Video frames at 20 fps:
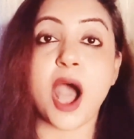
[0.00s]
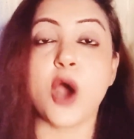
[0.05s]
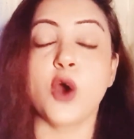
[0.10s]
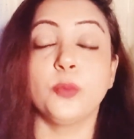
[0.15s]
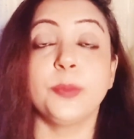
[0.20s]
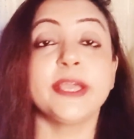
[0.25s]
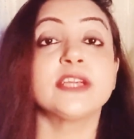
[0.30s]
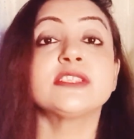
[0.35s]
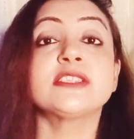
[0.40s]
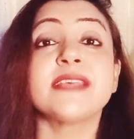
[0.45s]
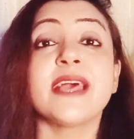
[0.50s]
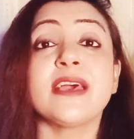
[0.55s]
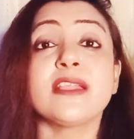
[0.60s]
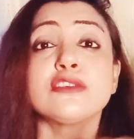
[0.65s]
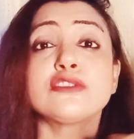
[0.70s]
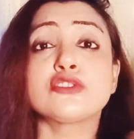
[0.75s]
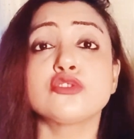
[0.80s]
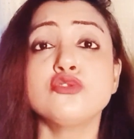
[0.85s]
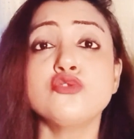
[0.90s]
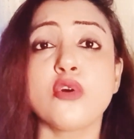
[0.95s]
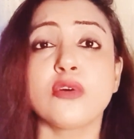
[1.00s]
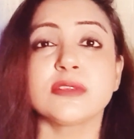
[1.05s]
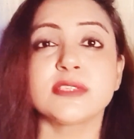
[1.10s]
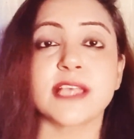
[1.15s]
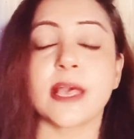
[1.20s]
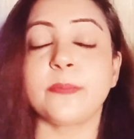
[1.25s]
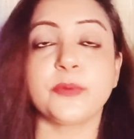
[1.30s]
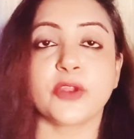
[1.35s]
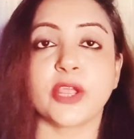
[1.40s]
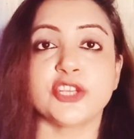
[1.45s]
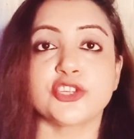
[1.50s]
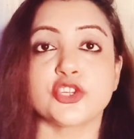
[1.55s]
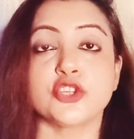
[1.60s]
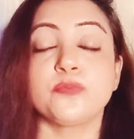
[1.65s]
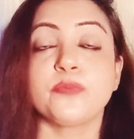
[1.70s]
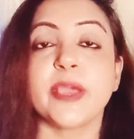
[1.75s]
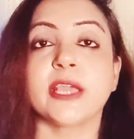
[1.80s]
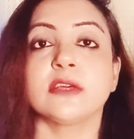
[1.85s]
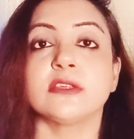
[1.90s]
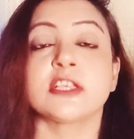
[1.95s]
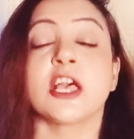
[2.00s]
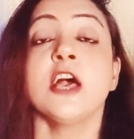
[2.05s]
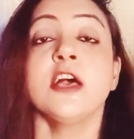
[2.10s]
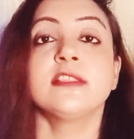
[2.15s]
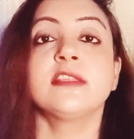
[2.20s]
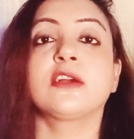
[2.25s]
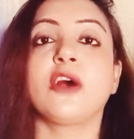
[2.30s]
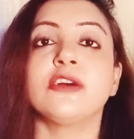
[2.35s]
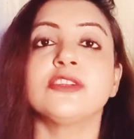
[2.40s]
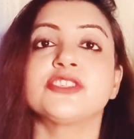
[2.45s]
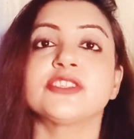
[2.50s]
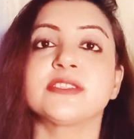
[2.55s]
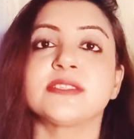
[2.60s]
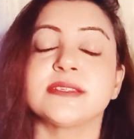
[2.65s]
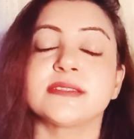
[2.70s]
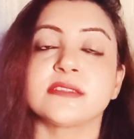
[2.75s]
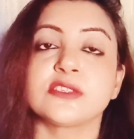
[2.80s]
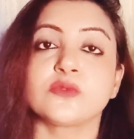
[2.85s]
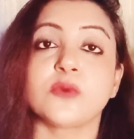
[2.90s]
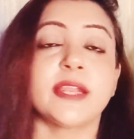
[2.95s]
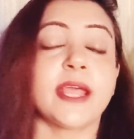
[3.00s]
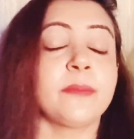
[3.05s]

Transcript: Because there is no separation. Because the consciousness is one.